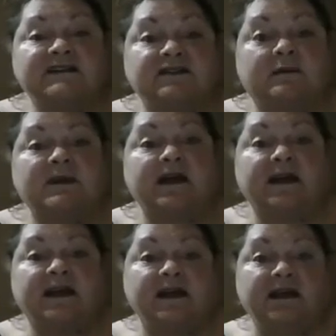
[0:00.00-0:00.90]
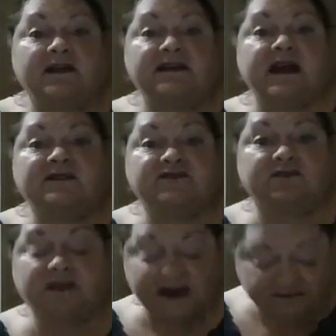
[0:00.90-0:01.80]
so I'm not getting any
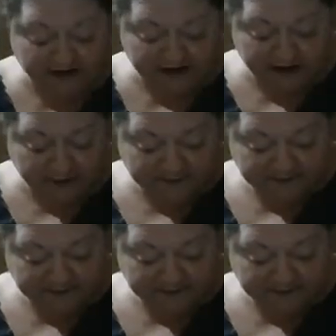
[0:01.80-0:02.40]
natural light right now.